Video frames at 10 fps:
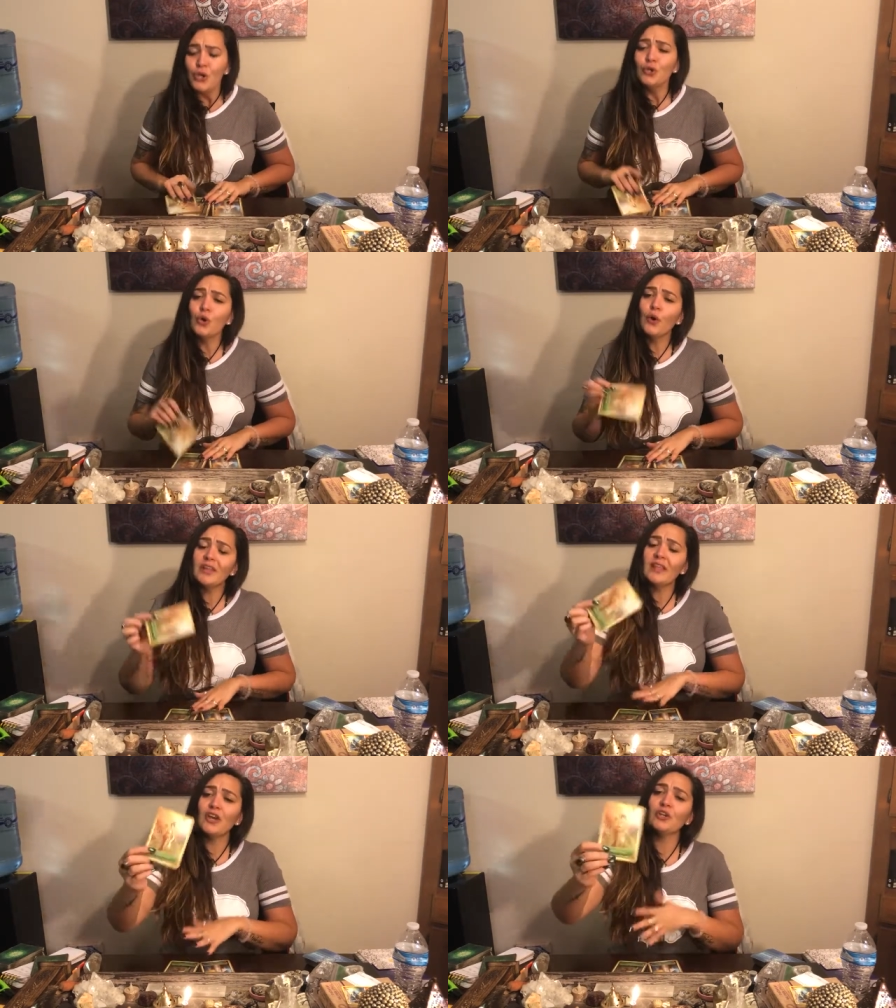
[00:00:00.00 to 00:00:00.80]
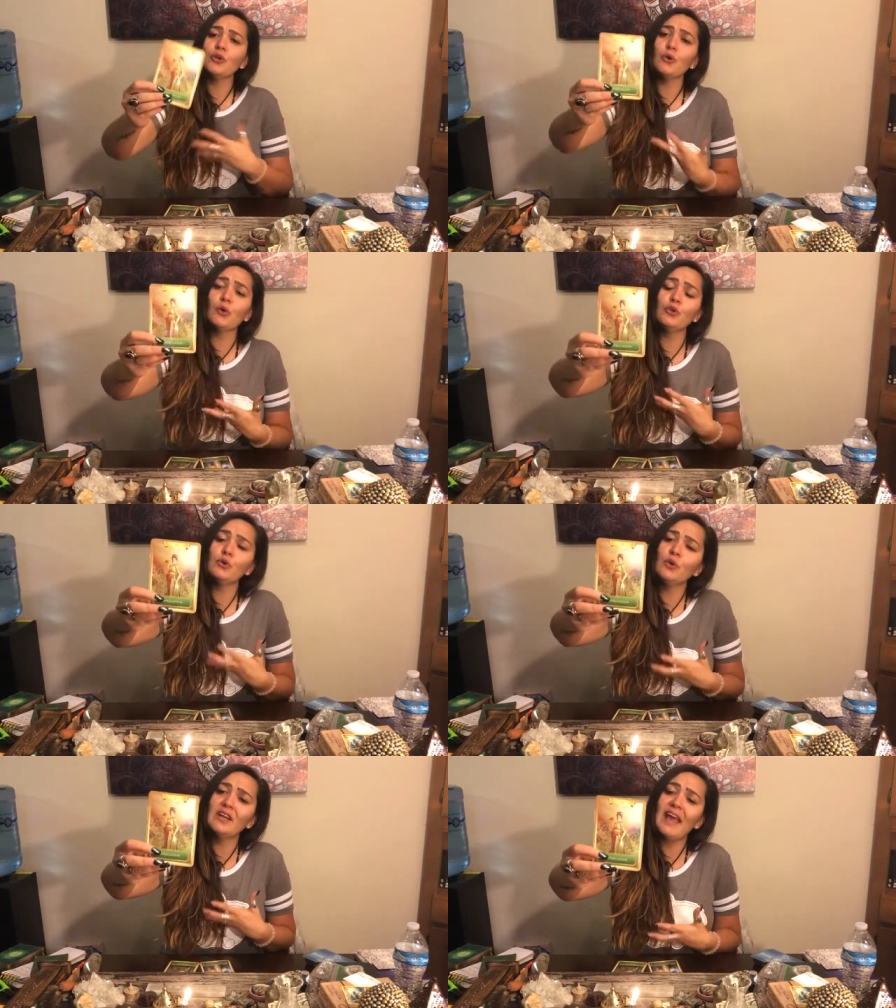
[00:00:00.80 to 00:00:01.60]
knowing that
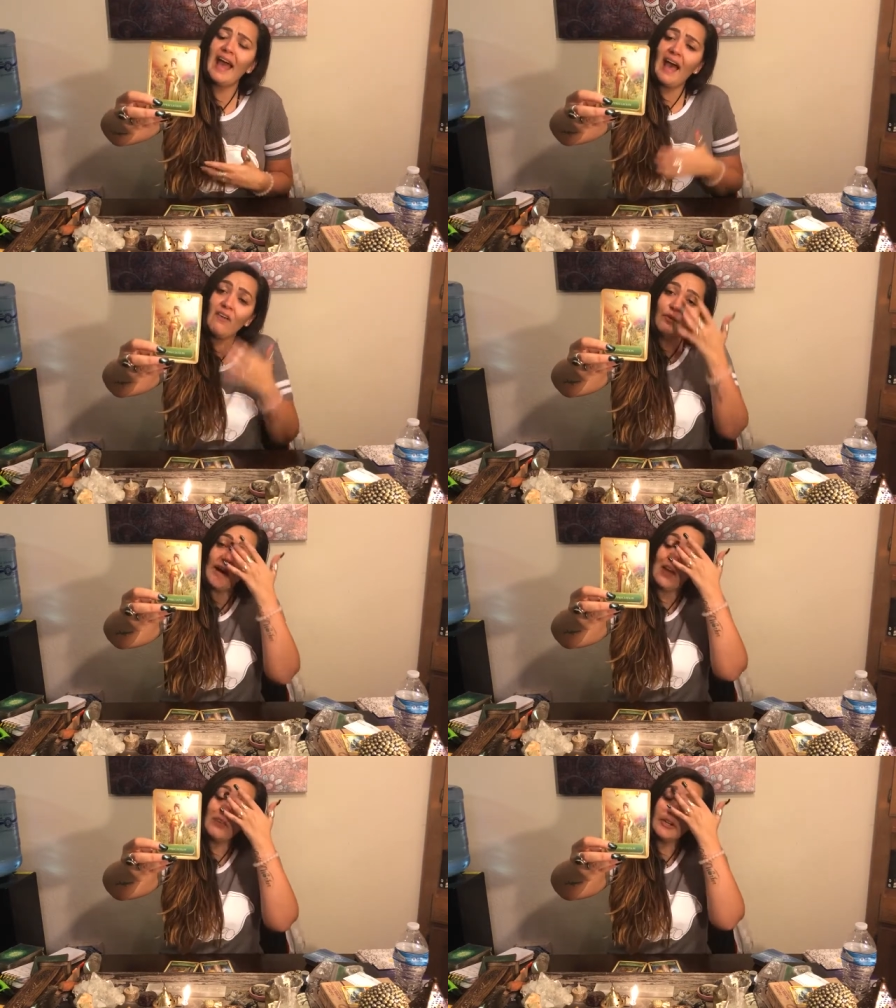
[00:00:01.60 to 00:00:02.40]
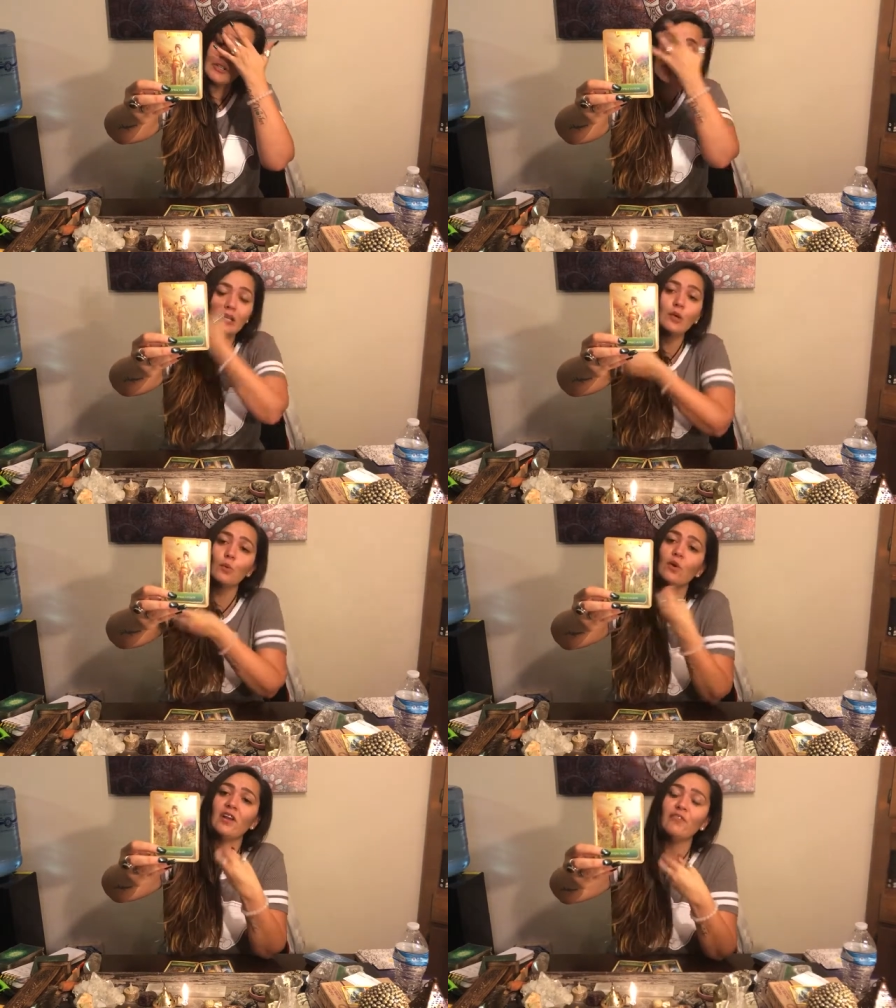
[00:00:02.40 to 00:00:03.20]
you can have whatever you're
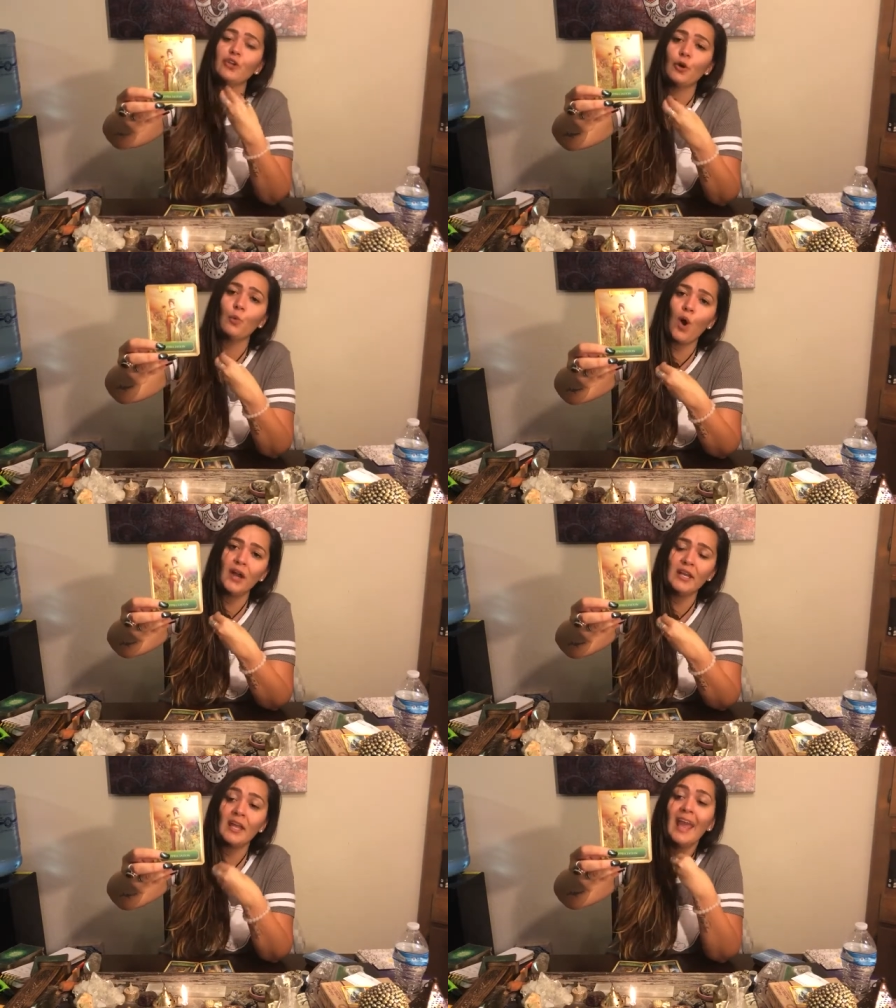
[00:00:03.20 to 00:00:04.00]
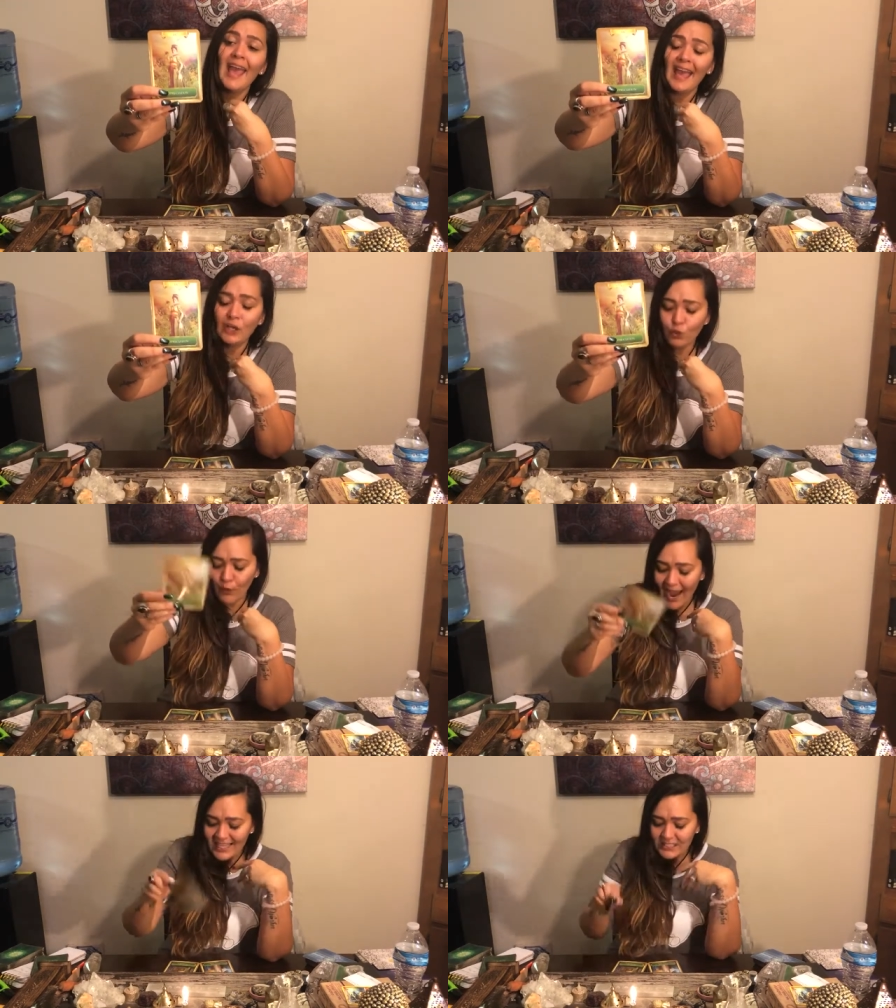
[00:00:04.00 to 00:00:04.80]
seeking, whatever you're wanting, and
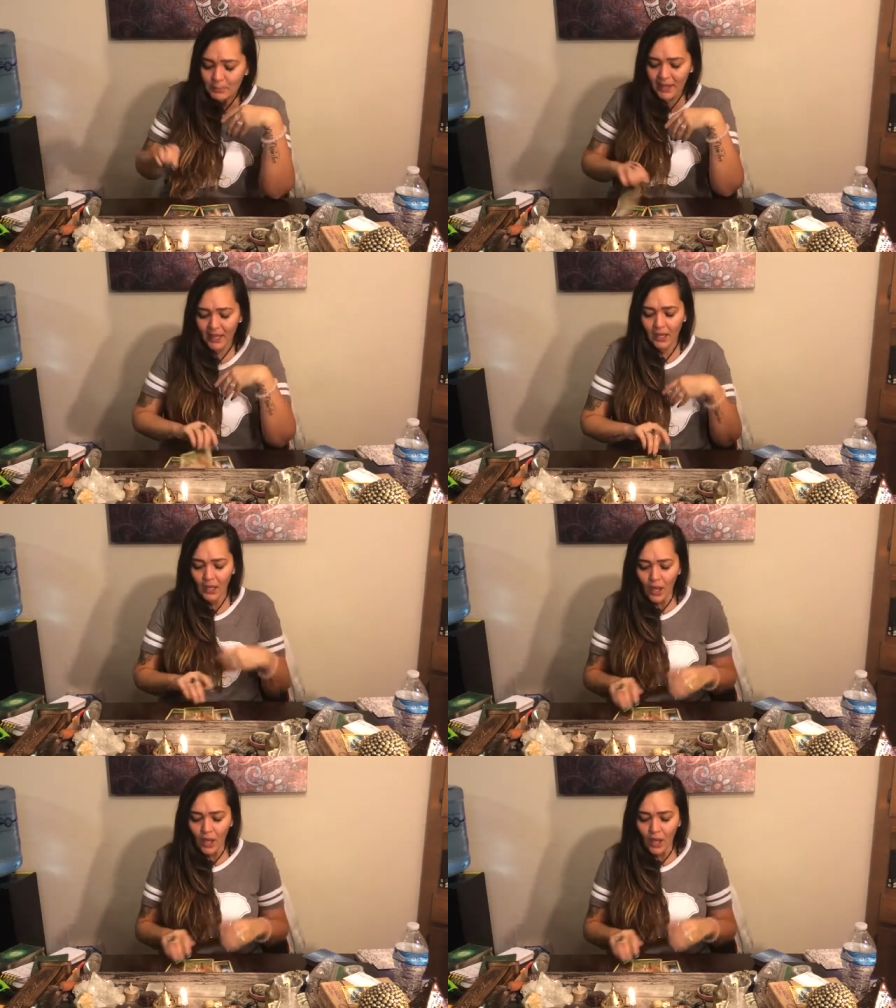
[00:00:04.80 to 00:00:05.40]
grasp it.